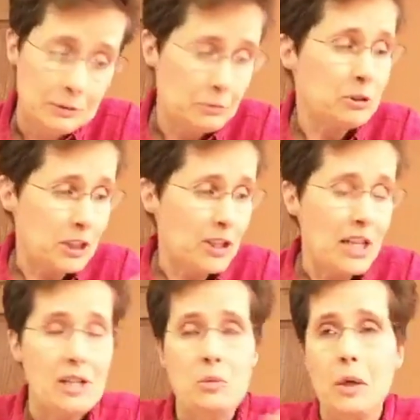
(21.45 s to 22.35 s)
such
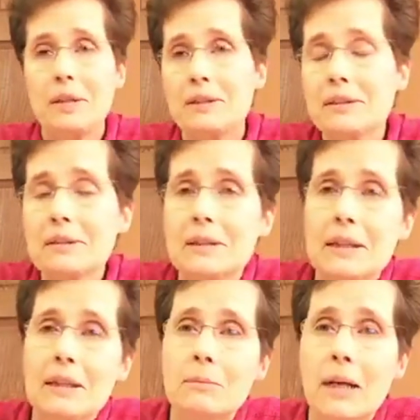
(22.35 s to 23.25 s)
as what
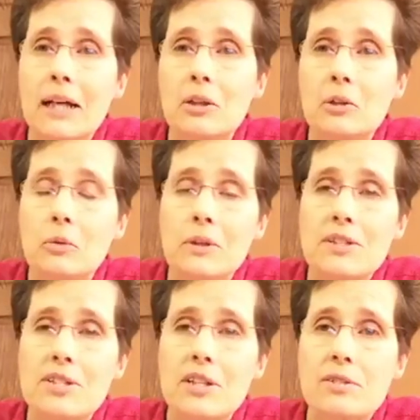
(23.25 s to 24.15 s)
Michael was
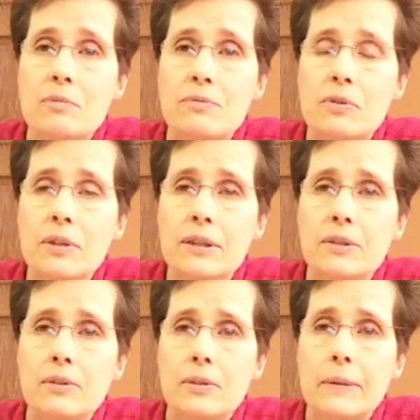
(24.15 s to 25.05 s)
just referring to.